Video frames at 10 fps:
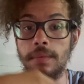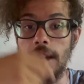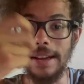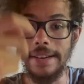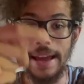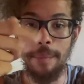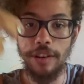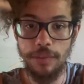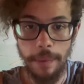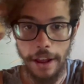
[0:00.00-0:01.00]
I
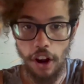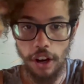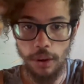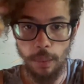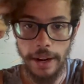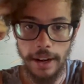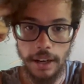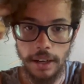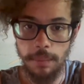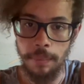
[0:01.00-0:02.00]
damaged my
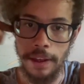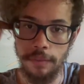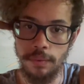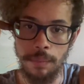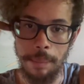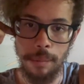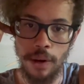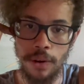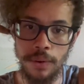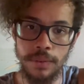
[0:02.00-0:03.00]
hardware, my my
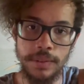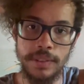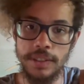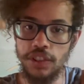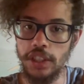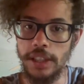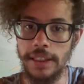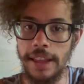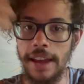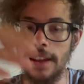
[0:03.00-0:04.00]
bones and shit like
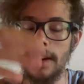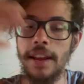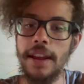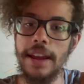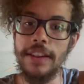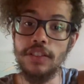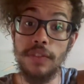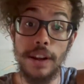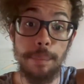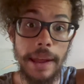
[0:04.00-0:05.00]
that. And that was a
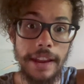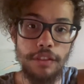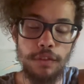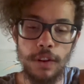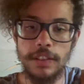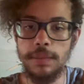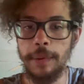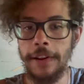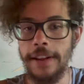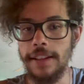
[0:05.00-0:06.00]
very painful
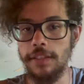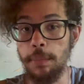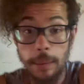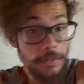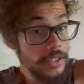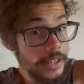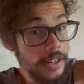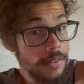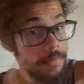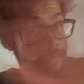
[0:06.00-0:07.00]
experience, but I'm still
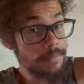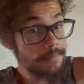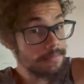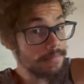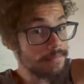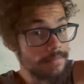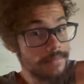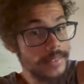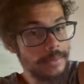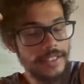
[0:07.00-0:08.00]
here.
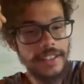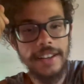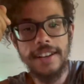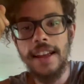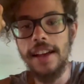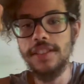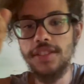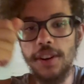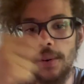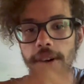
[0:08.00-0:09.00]
I'm still here.
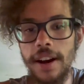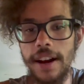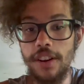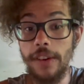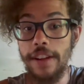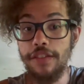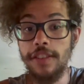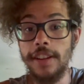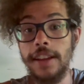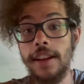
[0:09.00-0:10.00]
So uh
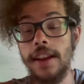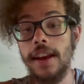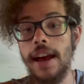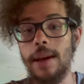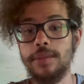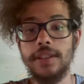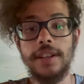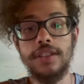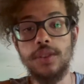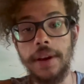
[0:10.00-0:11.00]
gratefully I'm still
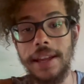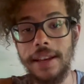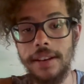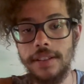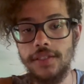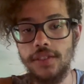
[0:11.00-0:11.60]
here so I can